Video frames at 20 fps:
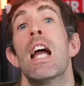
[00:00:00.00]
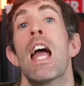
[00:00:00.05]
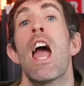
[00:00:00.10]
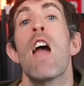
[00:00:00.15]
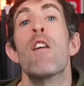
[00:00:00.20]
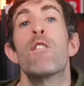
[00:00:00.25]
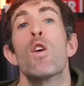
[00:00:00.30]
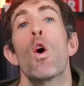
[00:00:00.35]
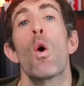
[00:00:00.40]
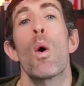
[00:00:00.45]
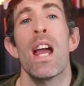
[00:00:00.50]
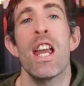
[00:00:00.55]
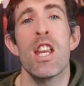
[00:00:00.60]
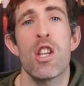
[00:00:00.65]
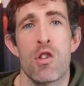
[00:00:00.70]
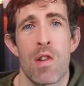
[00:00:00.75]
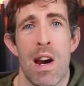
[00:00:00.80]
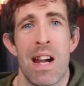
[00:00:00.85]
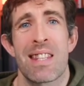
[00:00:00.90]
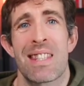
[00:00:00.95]
If you're
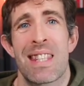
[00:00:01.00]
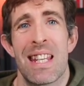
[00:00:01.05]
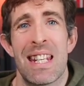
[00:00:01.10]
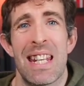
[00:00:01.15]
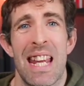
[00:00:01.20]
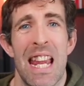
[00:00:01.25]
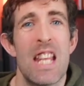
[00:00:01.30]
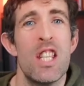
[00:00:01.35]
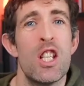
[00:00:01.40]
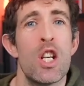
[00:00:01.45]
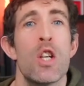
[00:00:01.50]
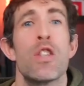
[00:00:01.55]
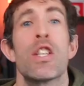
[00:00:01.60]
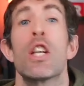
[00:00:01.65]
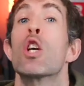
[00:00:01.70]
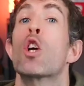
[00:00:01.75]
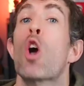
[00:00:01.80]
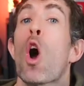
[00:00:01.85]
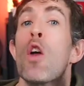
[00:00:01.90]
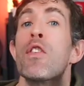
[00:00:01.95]
interested in using
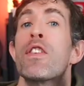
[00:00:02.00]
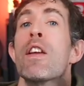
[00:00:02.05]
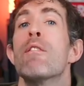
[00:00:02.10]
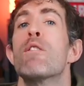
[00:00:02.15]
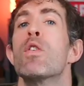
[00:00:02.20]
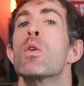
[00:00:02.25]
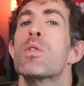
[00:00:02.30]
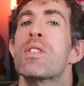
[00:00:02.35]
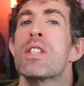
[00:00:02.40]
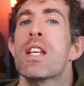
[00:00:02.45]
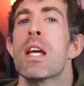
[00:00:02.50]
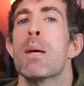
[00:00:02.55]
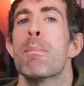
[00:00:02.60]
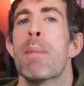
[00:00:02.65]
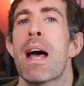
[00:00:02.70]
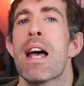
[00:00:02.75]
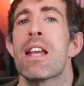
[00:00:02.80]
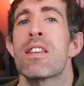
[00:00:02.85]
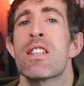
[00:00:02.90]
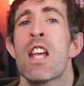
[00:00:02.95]
Contentful
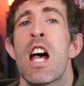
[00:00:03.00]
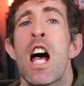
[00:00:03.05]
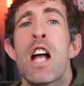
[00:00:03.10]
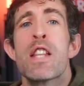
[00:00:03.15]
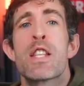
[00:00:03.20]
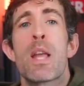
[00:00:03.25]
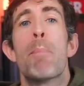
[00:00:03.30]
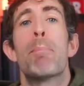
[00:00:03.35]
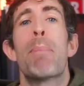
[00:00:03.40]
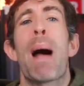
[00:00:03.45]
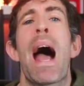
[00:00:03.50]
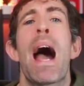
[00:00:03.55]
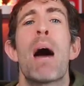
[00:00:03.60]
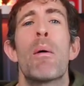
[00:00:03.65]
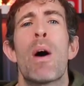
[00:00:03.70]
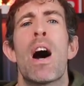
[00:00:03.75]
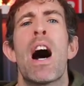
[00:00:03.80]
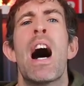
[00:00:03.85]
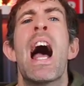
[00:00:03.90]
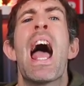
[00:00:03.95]
CMS to
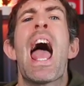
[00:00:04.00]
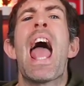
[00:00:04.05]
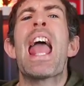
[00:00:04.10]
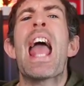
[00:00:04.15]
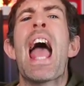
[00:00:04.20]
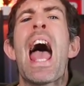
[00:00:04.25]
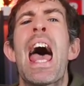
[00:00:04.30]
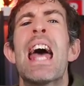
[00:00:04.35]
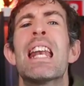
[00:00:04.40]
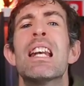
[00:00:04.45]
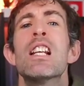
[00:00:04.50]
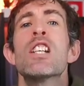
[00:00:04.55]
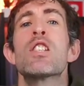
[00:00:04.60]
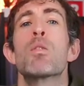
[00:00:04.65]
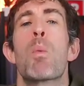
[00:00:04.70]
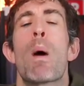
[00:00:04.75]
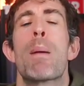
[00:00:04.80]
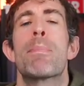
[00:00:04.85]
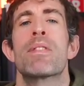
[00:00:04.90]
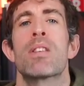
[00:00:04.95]
power a headless
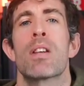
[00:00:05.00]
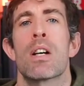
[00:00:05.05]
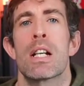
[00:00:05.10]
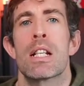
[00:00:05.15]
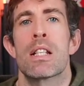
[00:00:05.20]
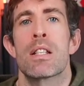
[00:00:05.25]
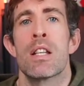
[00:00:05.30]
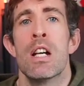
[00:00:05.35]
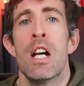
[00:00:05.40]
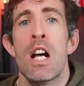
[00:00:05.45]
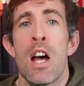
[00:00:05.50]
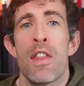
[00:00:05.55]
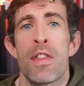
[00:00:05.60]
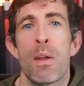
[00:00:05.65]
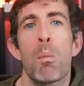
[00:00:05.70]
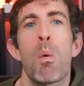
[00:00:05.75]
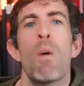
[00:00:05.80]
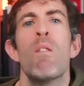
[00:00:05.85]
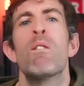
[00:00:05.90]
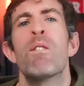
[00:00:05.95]
website, the
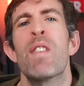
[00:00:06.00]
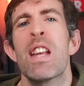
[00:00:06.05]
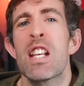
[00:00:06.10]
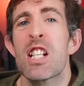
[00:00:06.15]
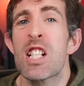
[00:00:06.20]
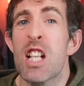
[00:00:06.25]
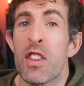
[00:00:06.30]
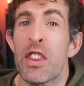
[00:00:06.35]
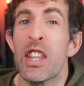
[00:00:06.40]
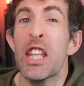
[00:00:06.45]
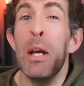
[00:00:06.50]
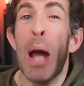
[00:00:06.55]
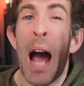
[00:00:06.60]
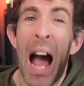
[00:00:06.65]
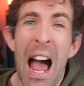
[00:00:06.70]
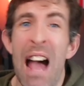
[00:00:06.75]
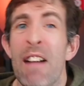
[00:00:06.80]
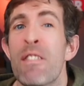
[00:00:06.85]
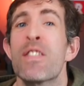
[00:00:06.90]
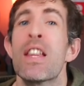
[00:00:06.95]
one feature that you
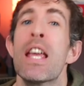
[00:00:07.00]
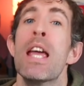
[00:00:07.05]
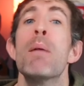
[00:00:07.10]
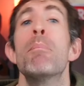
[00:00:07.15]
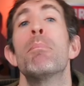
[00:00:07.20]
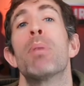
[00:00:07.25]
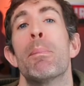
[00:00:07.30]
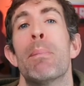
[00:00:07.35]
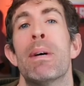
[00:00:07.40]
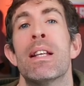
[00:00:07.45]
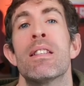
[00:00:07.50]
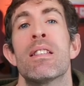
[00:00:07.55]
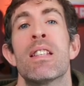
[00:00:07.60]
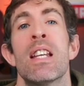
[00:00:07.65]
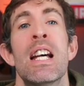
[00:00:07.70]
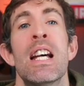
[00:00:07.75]
have to implement